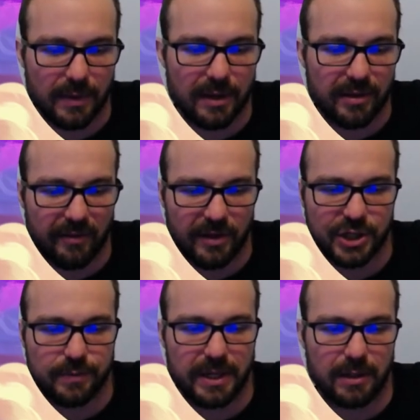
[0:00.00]
Because I have the
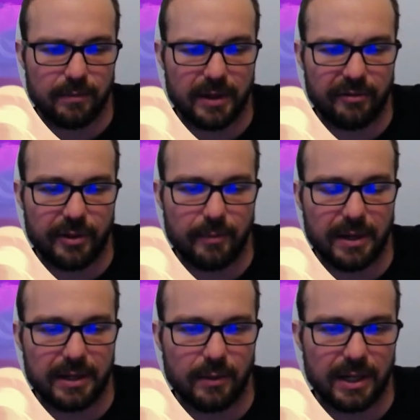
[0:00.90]
Shmi to buff the
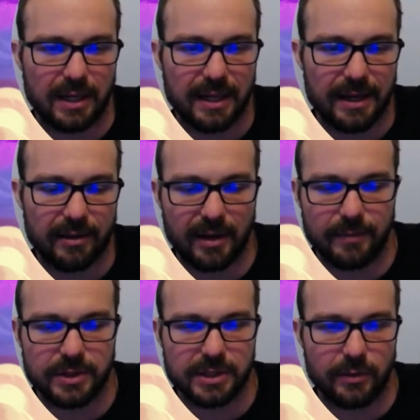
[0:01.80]
penny when it attacks, I'm
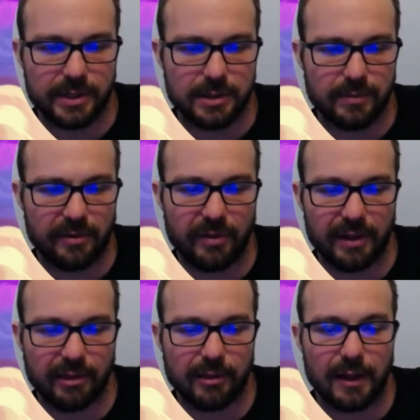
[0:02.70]
just going to buff
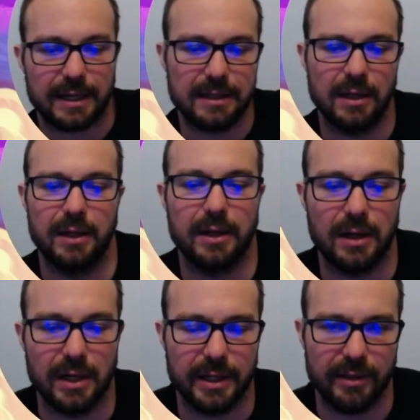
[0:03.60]
that slot
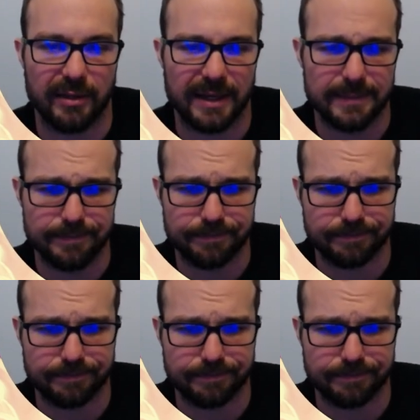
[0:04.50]
instead.